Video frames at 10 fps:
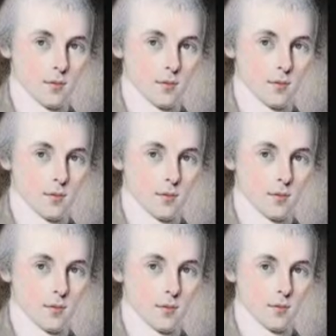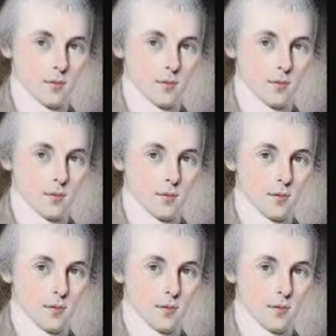
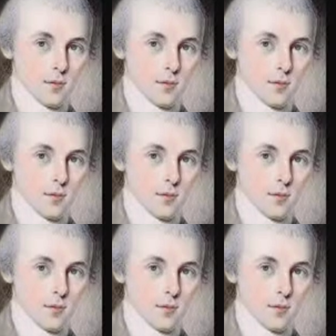No one is speaking in this clip.